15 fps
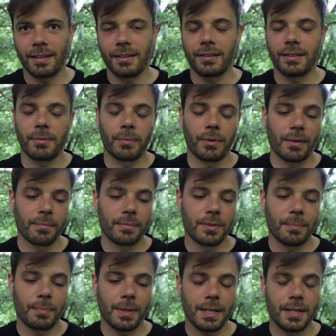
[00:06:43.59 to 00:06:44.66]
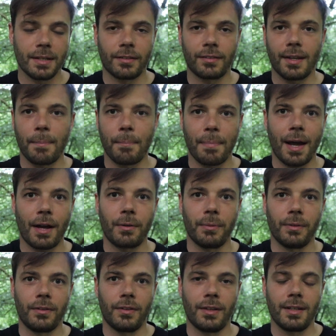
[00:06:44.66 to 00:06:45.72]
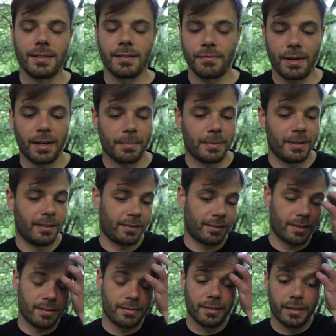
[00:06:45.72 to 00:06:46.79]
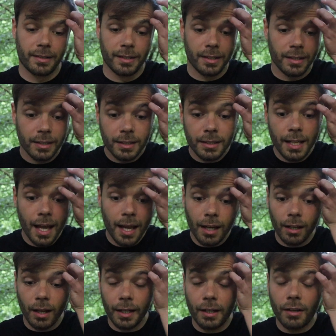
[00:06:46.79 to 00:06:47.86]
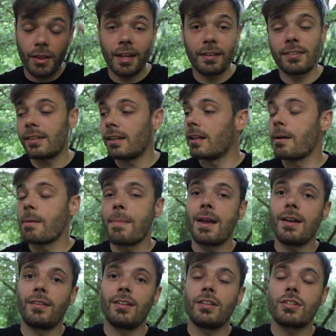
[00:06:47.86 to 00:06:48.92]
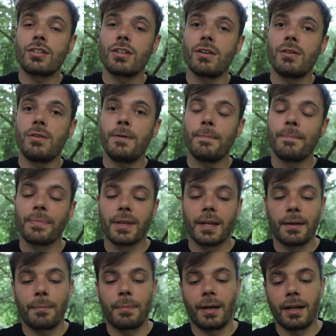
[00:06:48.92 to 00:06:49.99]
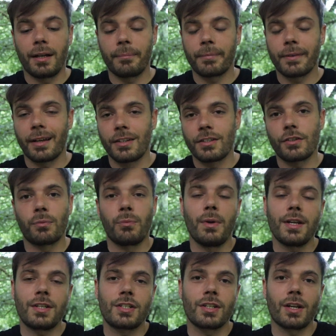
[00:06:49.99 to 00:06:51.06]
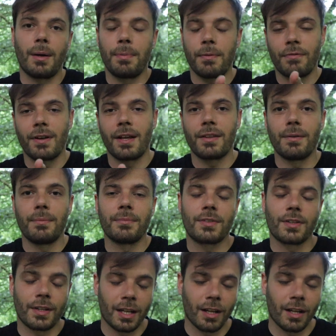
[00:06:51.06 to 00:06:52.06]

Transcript: I don't want them to be a step backwards in development. So yeah, like, they're still an amazing shoe, but I just wish I preferred them to